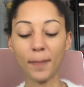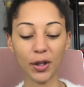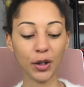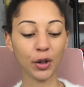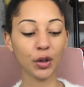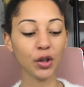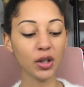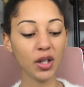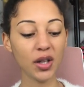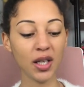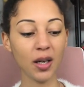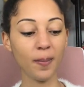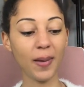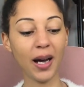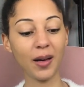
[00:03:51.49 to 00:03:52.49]
But the good thing
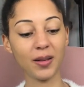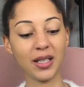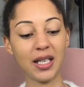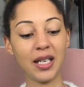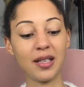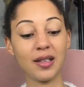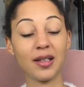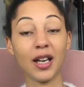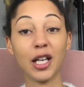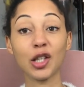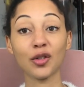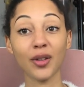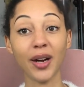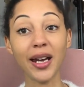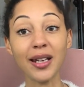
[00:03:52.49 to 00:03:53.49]
about it is is I
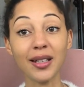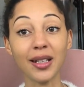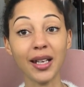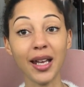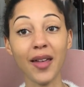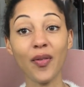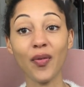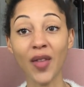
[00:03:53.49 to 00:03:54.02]
graded it